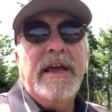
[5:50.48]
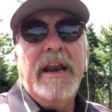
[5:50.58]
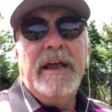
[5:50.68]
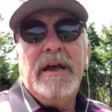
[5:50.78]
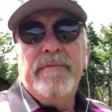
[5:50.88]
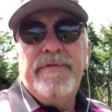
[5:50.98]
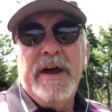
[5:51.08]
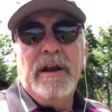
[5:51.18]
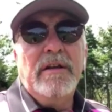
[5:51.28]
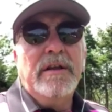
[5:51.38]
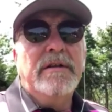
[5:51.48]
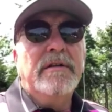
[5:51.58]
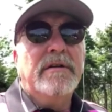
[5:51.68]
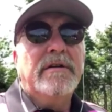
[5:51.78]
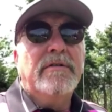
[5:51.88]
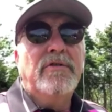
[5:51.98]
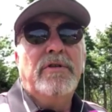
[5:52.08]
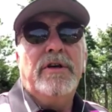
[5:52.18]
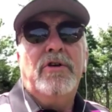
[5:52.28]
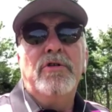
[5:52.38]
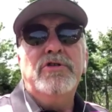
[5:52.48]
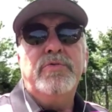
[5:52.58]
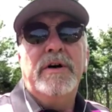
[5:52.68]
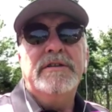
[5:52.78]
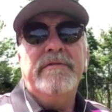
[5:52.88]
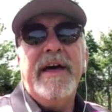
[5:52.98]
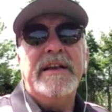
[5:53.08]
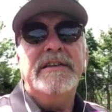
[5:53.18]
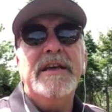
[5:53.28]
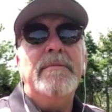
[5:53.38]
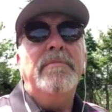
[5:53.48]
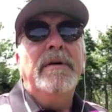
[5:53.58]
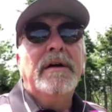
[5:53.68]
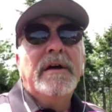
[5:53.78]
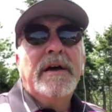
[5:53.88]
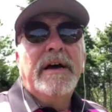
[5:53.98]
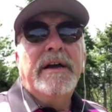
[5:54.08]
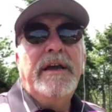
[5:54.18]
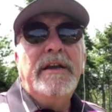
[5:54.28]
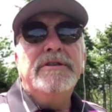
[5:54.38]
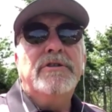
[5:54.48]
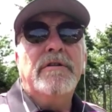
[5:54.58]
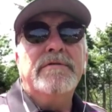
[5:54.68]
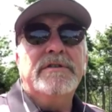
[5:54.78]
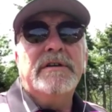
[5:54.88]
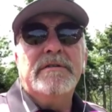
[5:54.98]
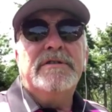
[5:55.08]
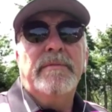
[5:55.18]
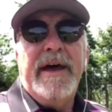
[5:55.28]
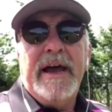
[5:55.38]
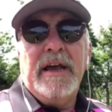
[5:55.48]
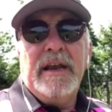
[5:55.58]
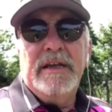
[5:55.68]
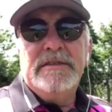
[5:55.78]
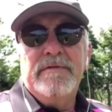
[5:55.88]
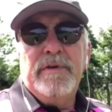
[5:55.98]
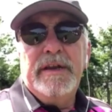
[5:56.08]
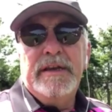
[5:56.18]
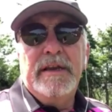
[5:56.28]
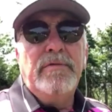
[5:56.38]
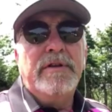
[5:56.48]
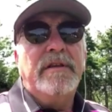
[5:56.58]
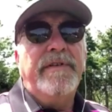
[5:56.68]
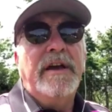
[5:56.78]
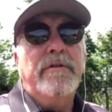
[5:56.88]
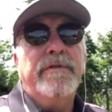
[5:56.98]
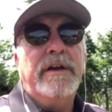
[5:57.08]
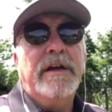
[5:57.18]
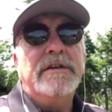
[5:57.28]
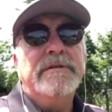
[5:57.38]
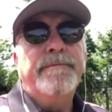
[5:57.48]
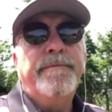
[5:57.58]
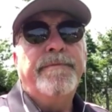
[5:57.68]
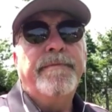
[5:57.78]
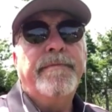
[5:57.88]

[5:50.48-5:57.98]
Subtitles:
Stanley Cup final and who the coach was of that team, he deserves some accolades of what he did with the Vancouver Canucks.